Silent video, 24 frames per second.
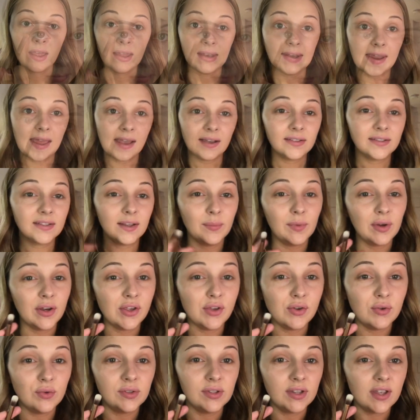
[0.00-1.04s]
Next, I'm going to
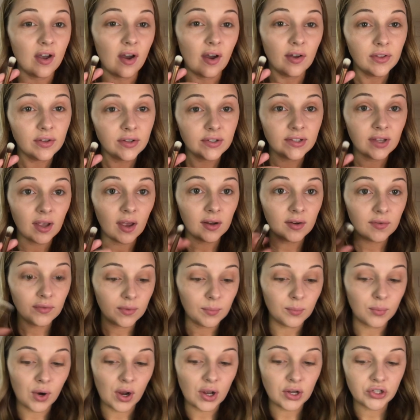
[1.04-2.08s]
use the other side of the
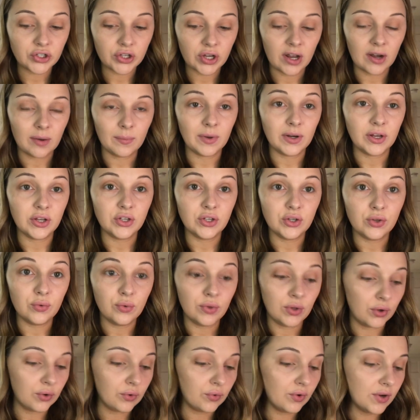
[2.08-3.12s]
brush and I'm going to do
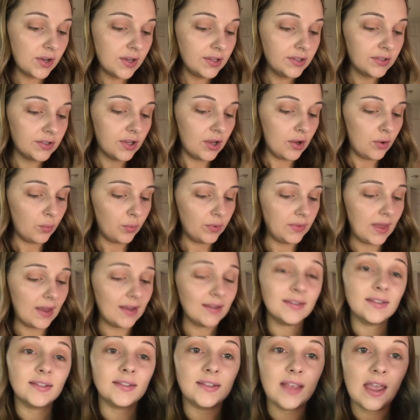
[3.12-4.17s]
the crease with that
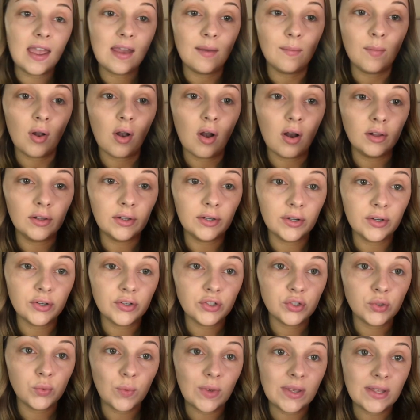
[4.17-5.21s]
same color,
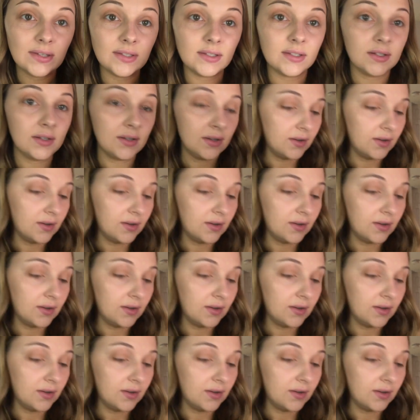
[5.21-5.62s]
Sweet.